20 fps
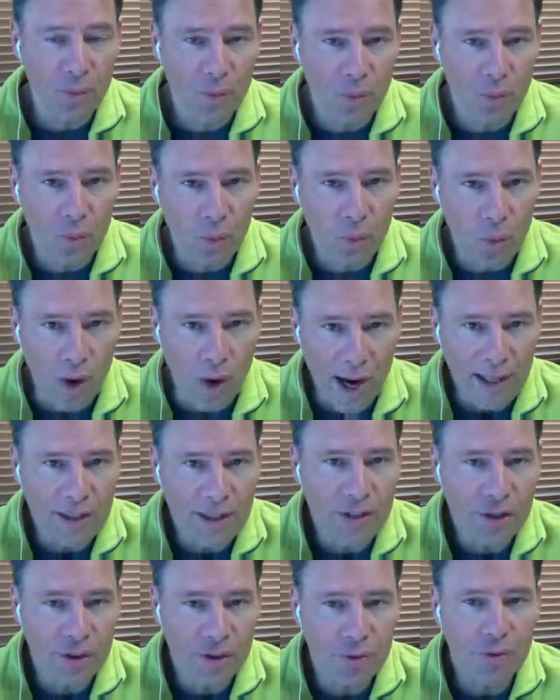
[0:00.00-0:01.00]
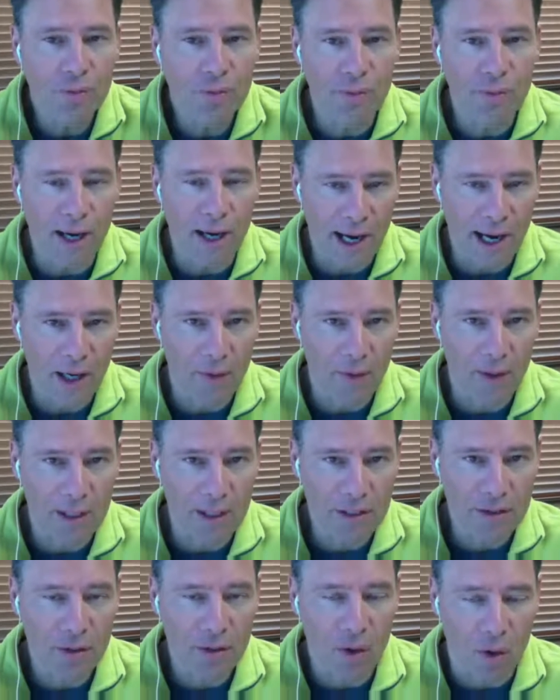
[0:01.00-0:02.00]
why did you hire
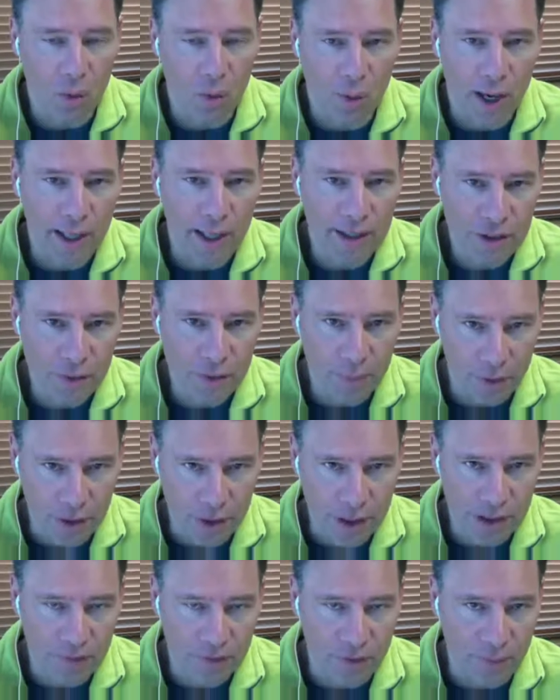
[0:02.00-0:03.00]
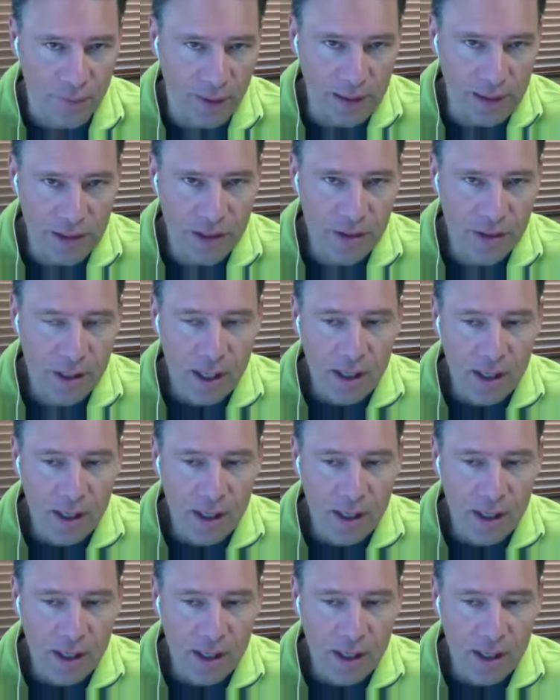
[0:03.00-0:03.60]
us, or why did you purchase from us?